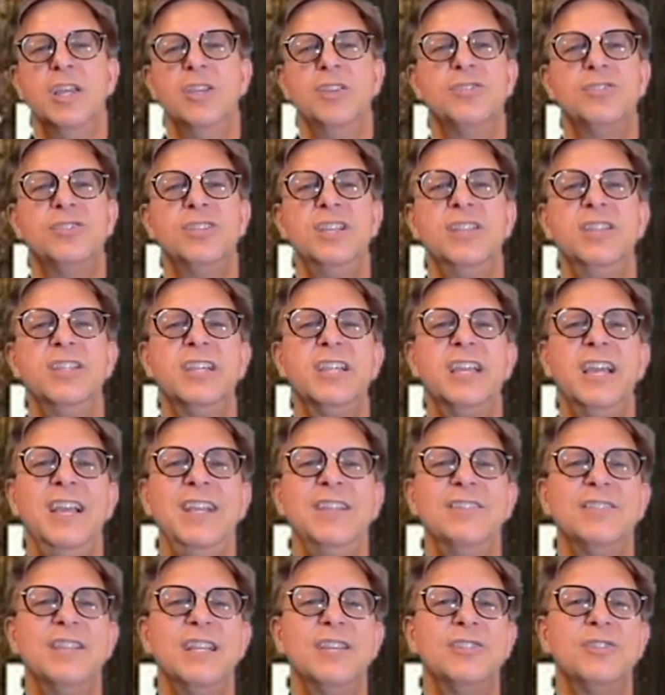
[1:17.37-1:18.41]
You see, the
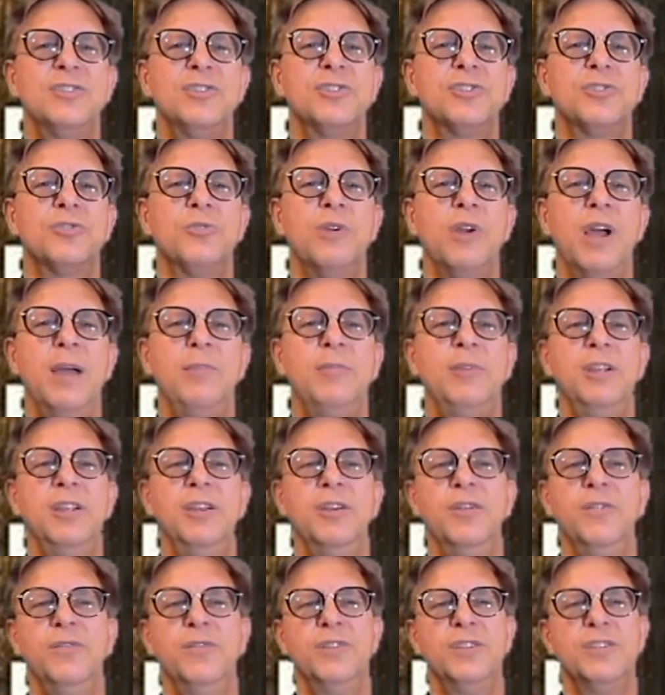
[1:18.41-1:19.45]
case that's described
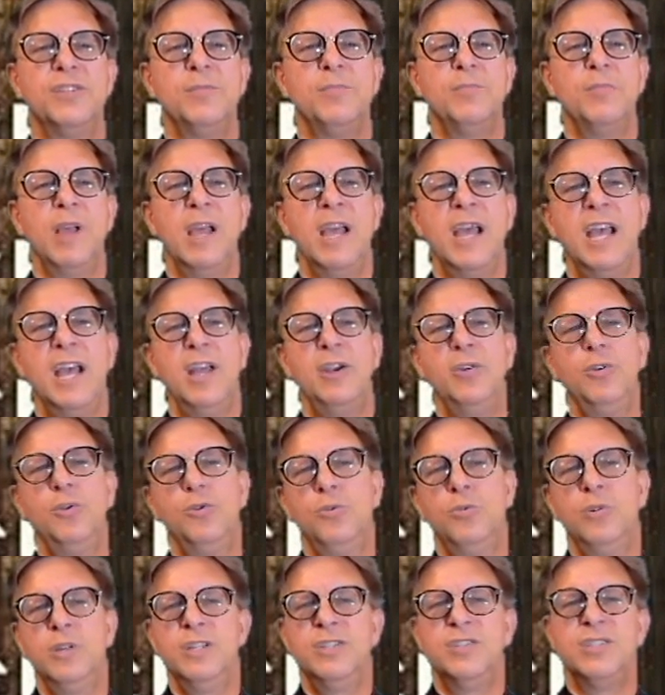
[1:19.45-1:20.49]
here of this man
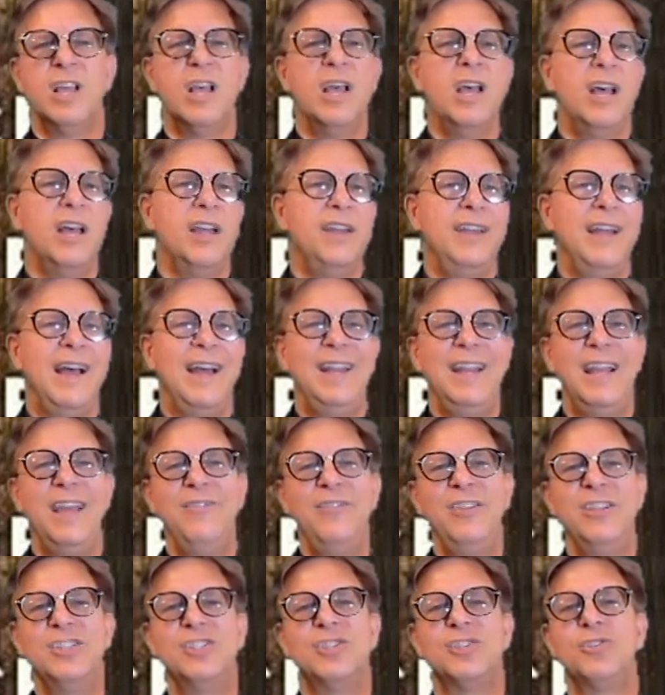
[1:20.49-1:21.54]
who is not
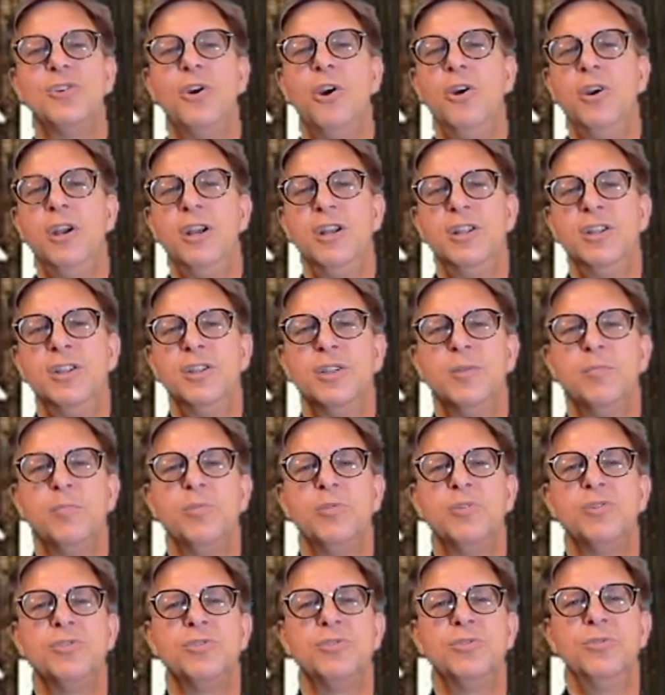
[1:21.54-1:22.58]
having started in the
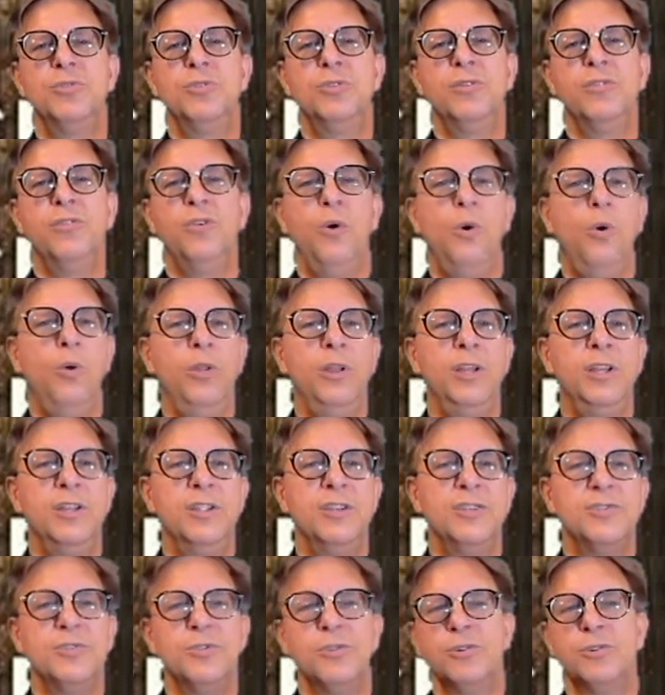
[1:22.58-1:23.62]
pursuit of
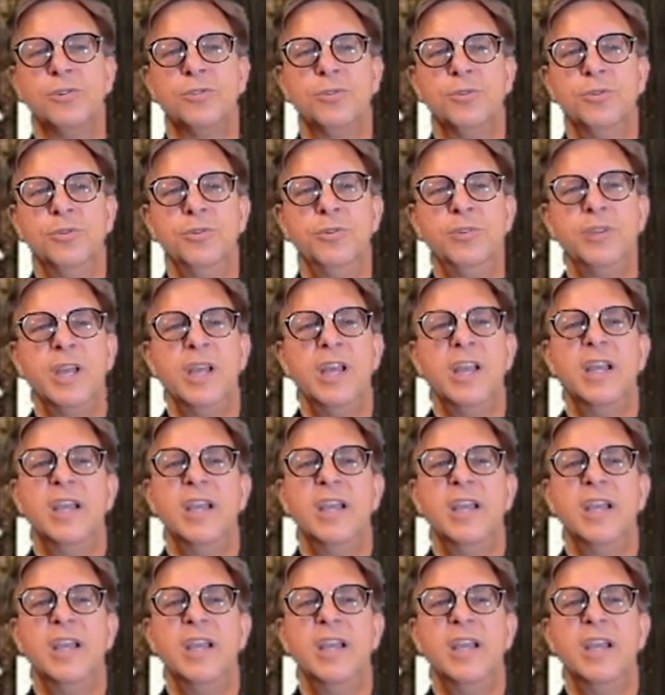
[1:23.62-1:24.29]
holiness or truth